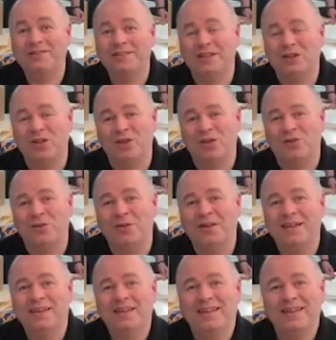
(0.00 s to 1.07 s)
It knew,
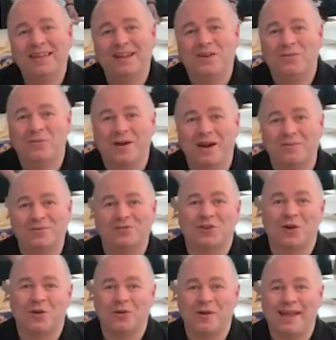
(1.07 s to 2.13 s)
where I was
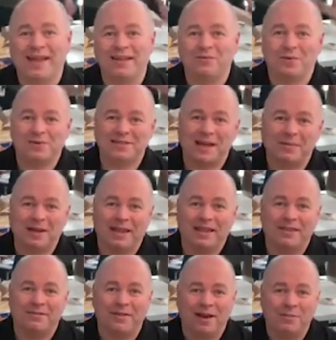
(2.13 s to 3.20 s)
going, what was happening in
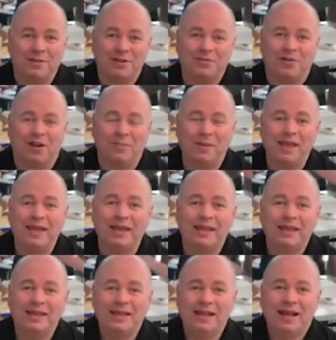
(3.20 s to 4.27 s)
the environment around me.
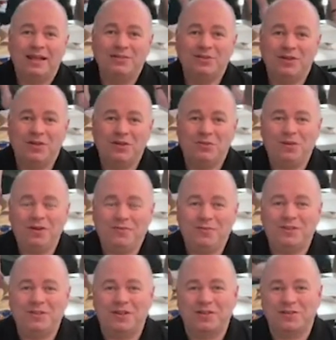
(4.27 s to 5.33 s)
And so I thought, what if we
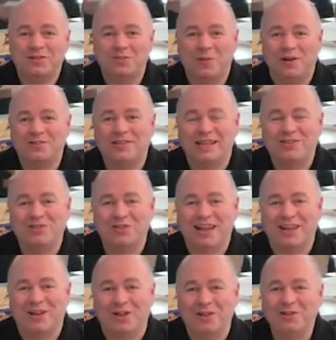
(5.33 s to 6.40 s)
took the smart sensor
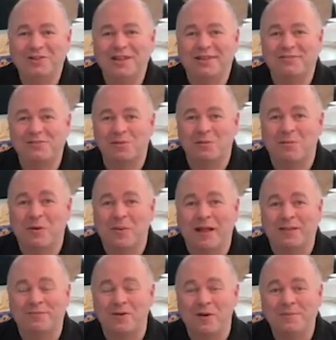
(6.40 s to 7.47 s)
technology from the
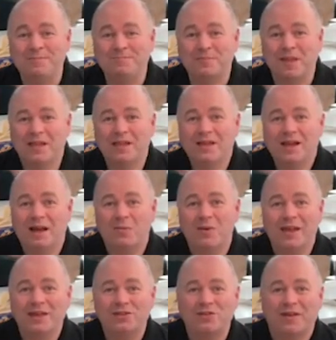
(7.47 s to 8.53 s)
mobile phone and
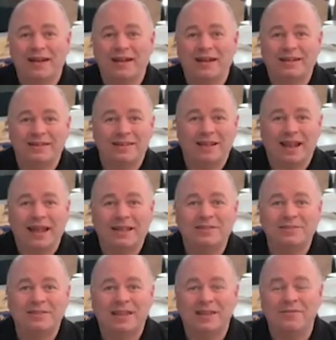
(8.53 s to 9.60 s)
we integrated it into the
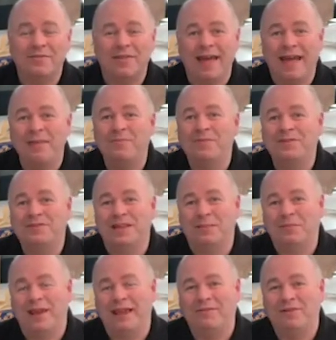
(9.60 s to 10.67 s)
lights to give them the
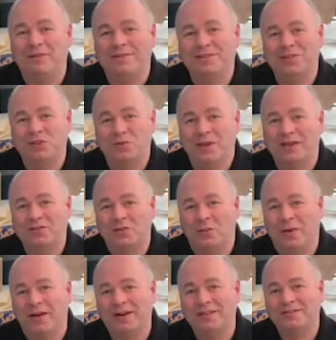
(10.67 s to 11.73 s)
same level of situational
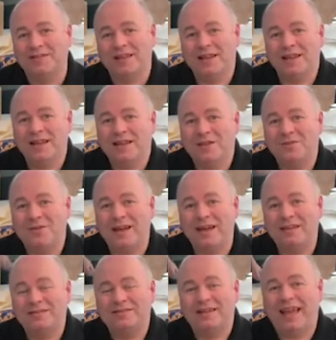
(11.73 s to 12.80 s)
awareness?
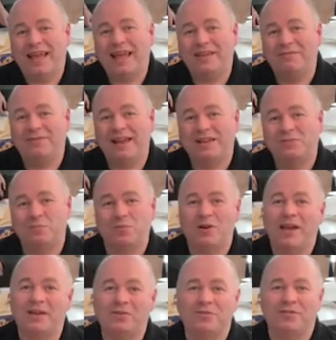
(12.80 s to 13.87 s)
Then it can flash
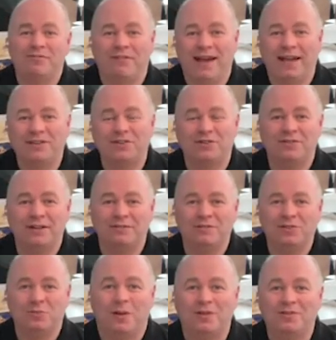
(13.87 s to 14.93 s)
brighter and faster in
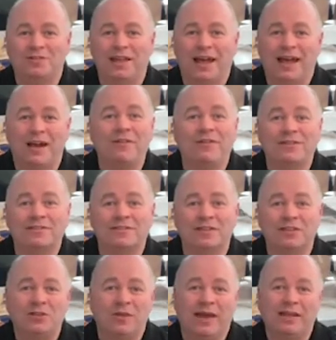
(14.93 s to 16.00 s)
response to higher risk
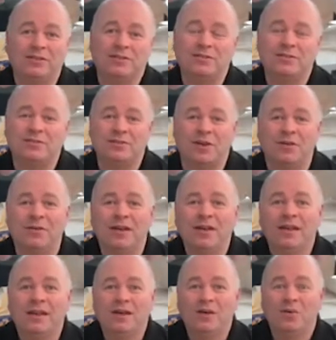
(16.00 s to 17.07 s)
situations. So
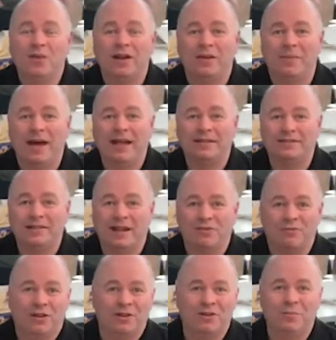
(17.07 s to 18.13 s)
when I'm at a
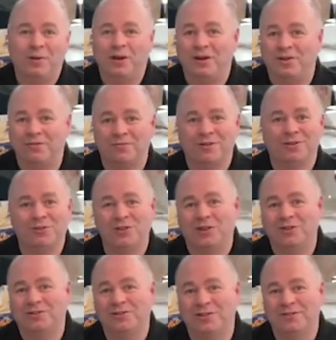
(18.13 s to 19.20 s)
roundabout, a road
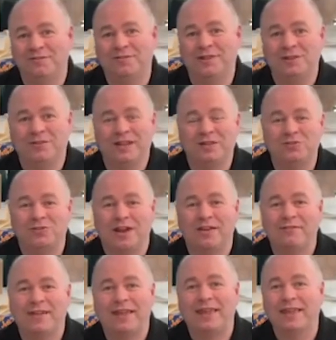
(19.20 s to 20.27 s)
junction, filtering in
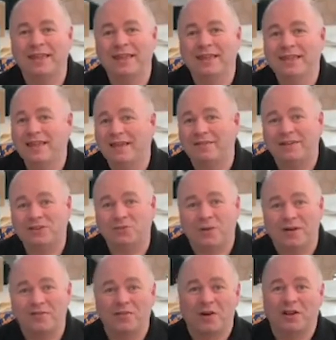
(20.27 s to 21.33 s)
traffic, if I
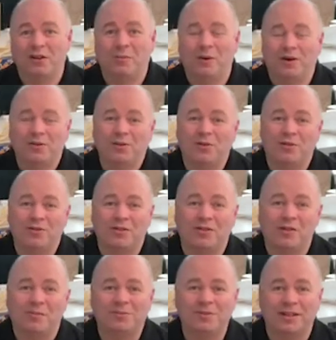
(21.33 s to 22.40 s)
swerve around a pothole or another
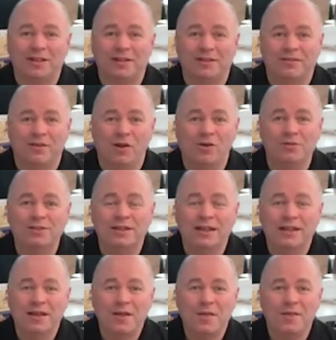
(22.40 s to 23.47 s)
obstacle on the road,
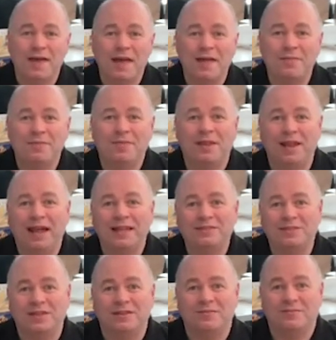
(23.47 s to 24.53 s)
then the lights
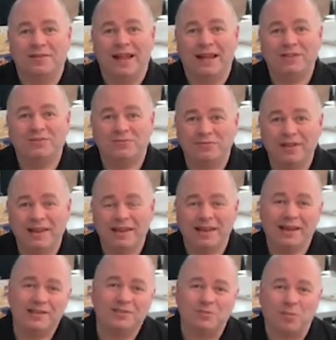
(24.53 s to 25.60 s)
can flash really
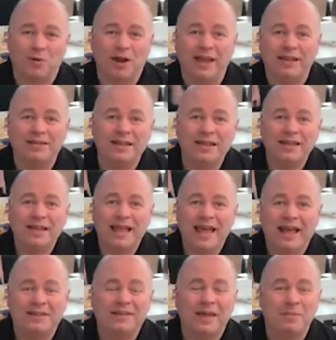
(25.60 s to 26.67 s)
nice and bright,
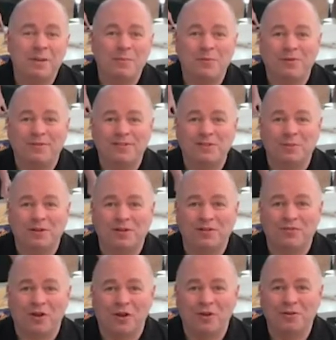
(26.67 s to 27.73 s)
help keep me more visible on the
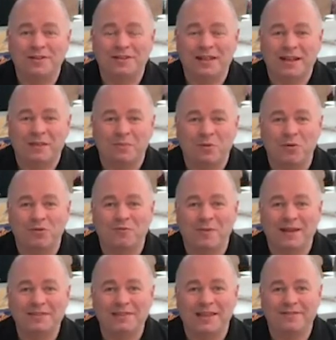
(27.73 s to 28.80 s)
road and improve
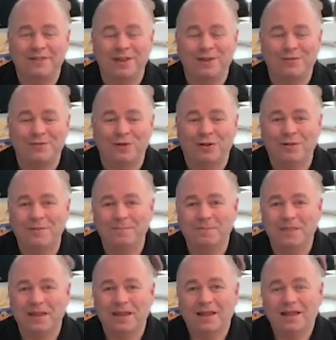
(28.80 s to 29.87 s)
my safety overall.
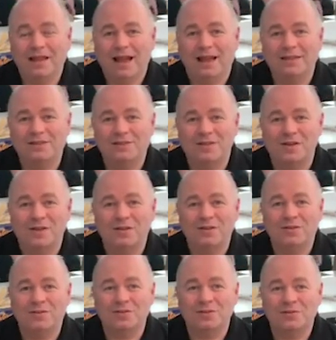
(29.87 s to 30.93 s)
And
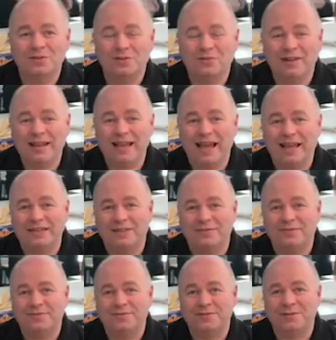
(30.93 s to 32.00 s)
so there was a really
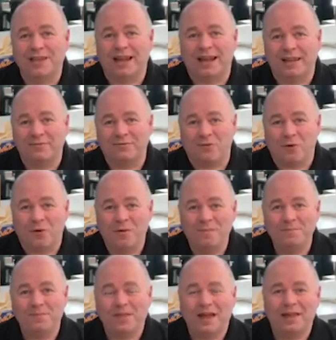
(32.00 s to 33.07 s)
active cycling
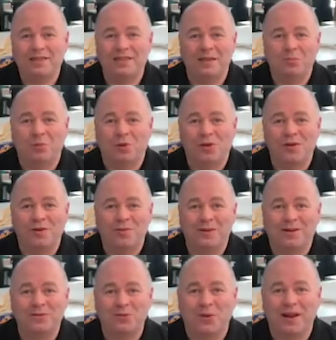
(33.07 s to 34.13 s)
forum at the employer where I
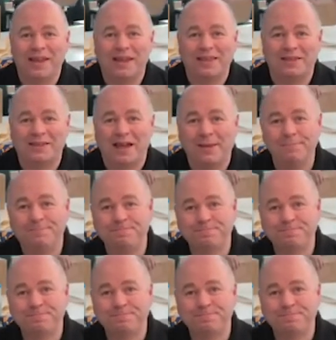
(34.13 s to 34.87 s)
was working at the time.